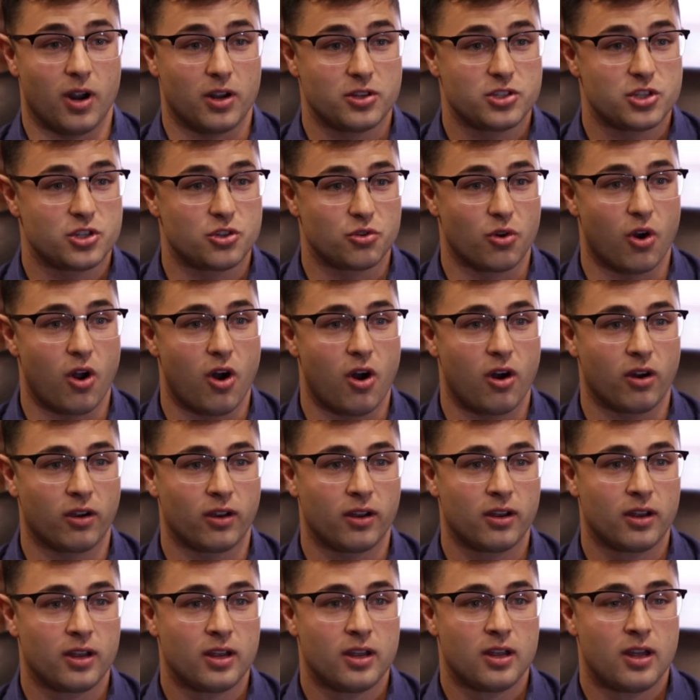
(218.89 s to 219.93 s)
a
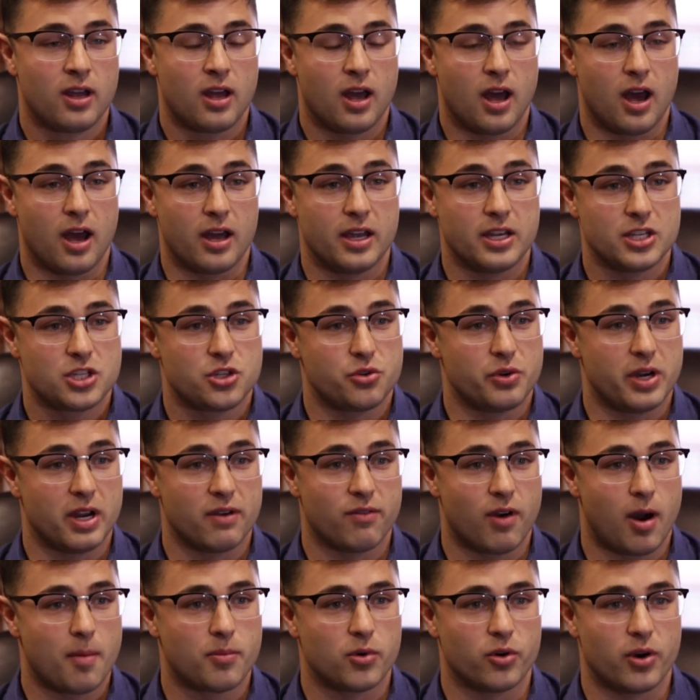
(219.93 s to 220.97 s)
strong history
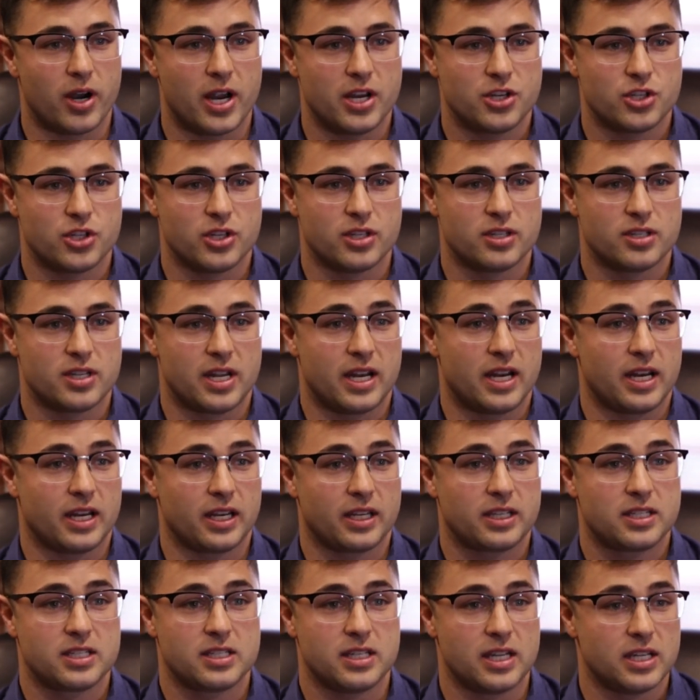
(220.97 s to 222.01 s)
of operations and an
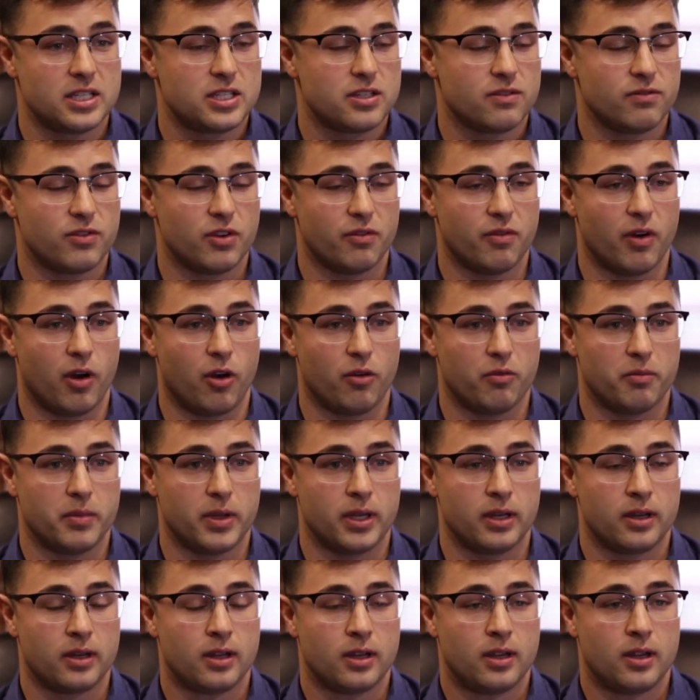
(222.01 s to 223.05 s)
extensive
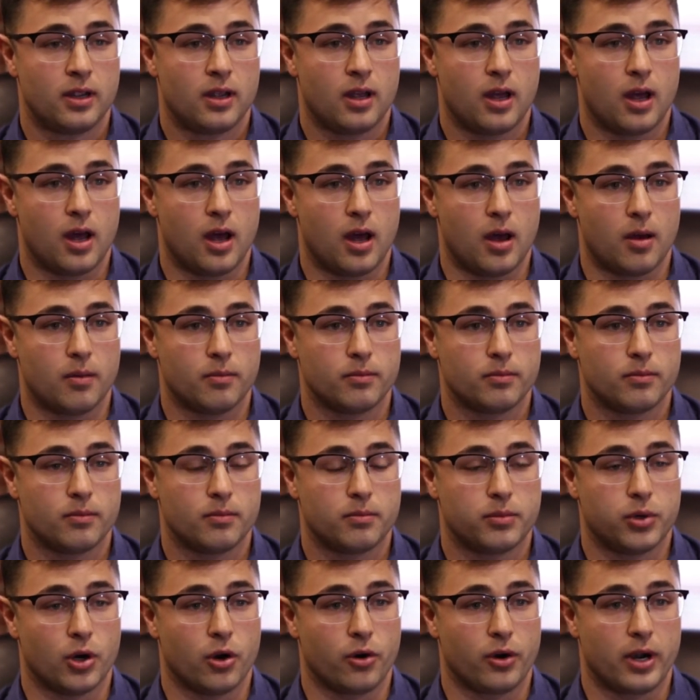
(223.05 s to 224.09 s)
development
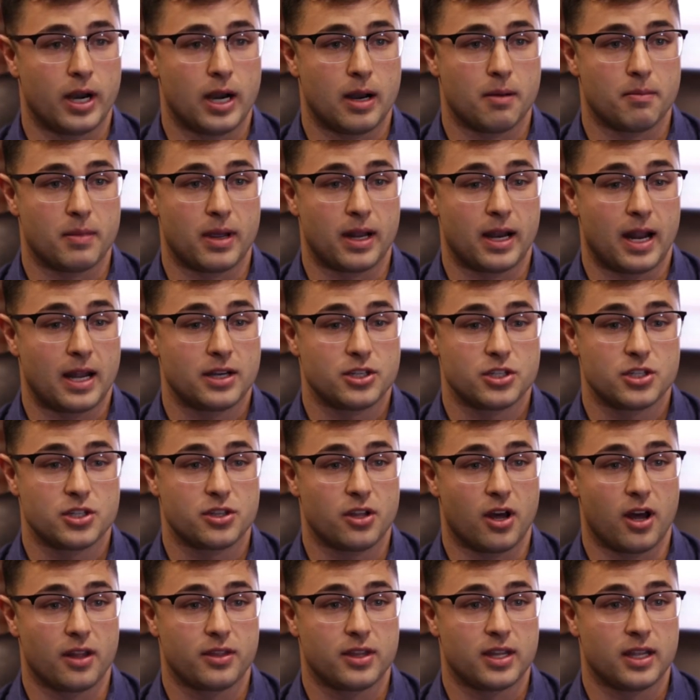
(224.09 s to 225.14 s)
program. And I just
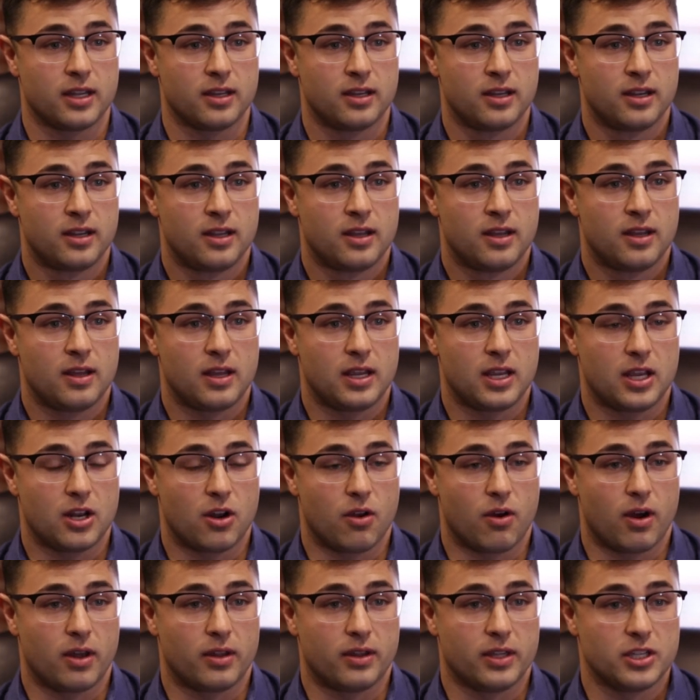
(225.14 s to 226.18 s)
thought that
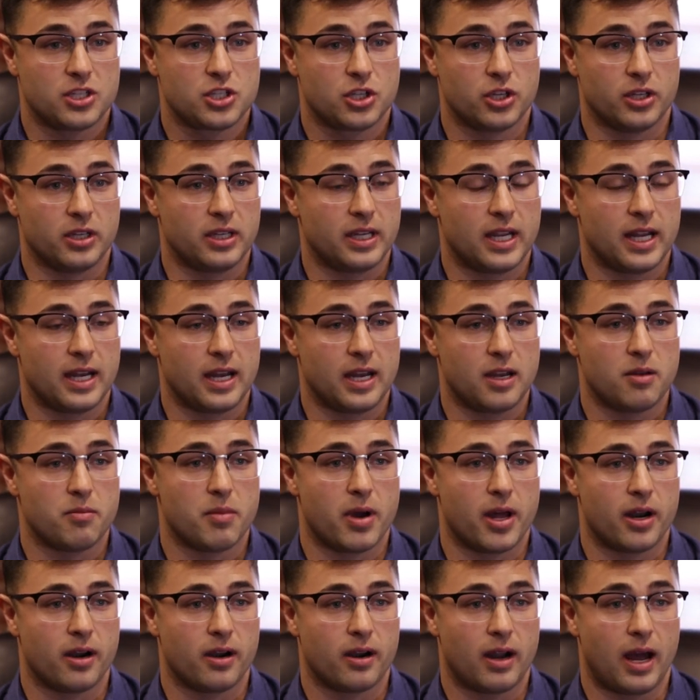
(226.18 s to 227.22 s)
this couldn't get any
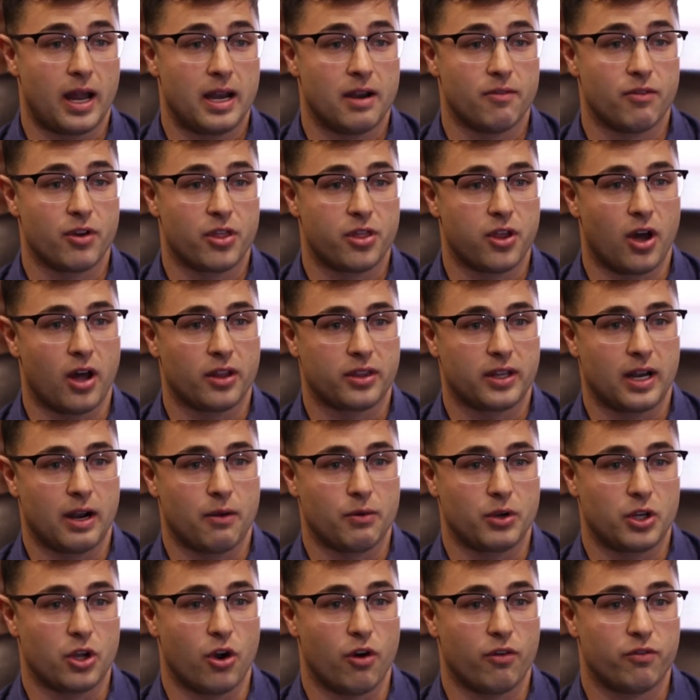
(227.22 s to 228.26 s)
better. I never thought that I
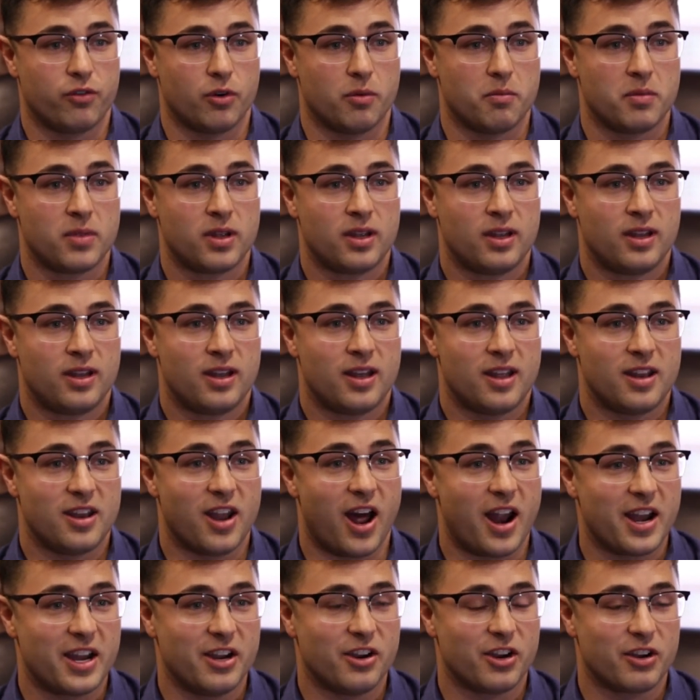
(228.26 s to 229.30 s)
would go from
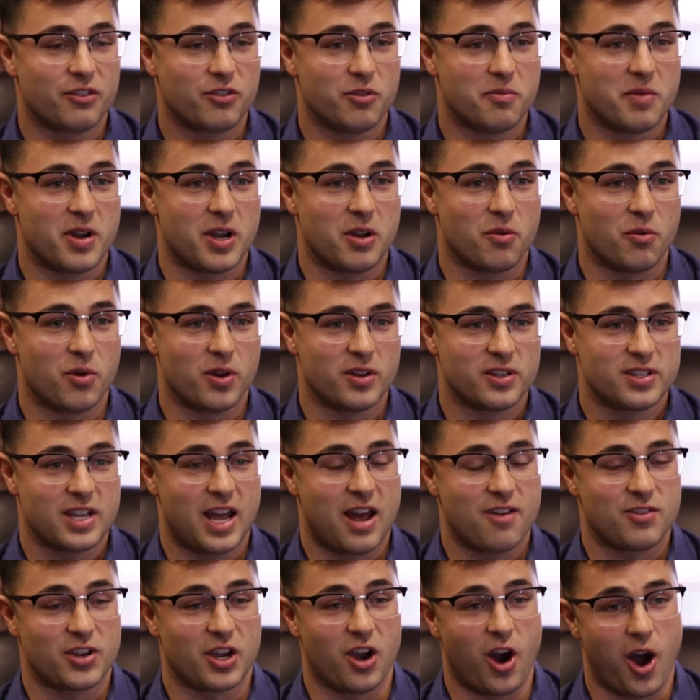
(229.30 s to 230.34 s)
not hearing from anyone to
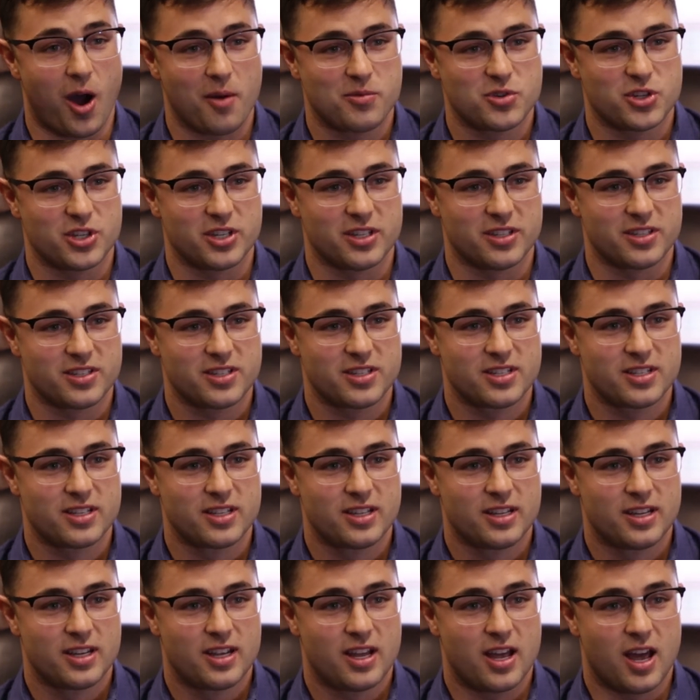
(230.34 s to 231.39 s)
having options,
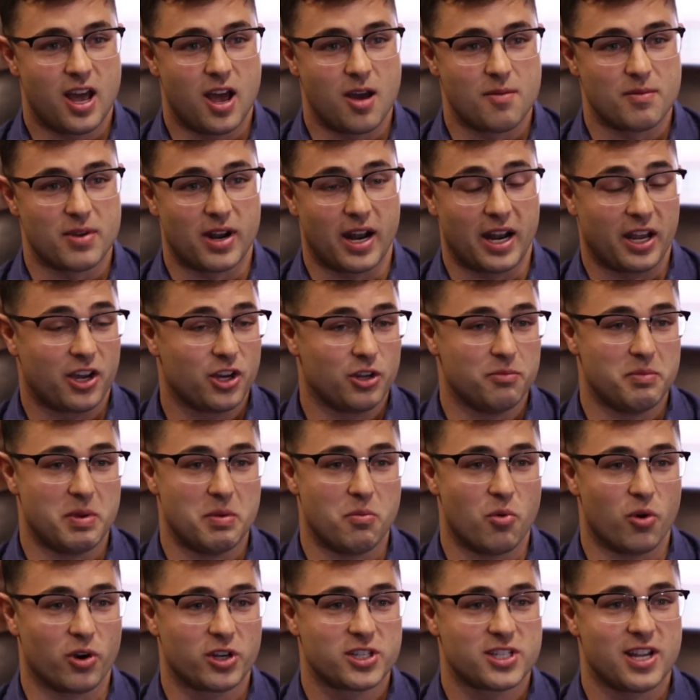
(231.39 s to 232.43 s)
and I couldn't be
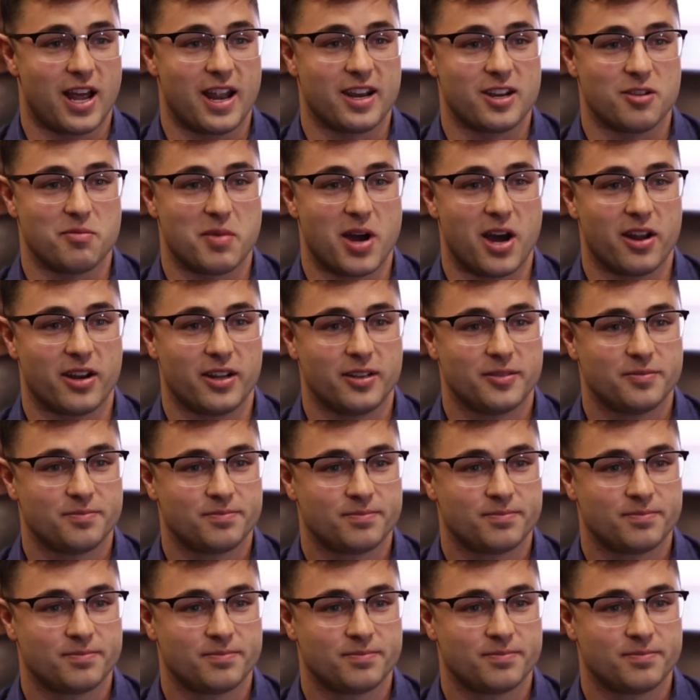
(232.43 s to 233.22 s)
more excited about it.